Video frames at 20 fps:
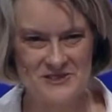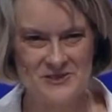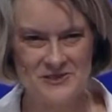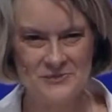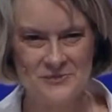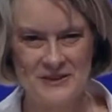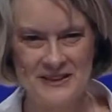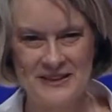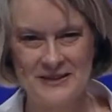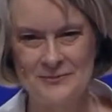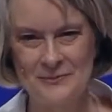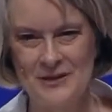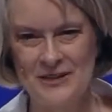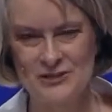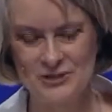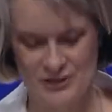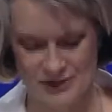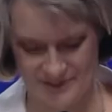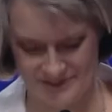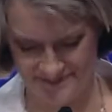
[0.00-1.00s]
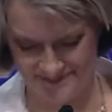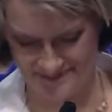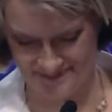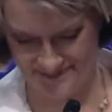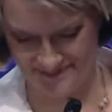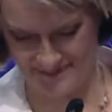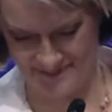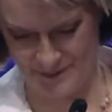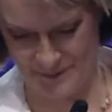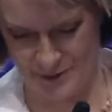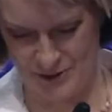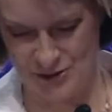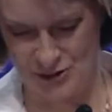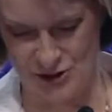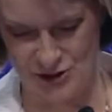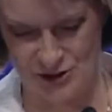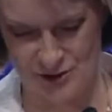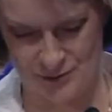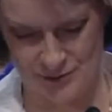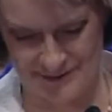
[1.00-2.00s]
means to be in mission
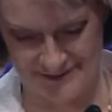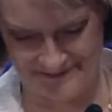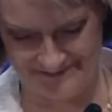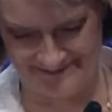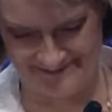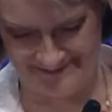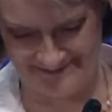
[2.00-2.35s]
with children.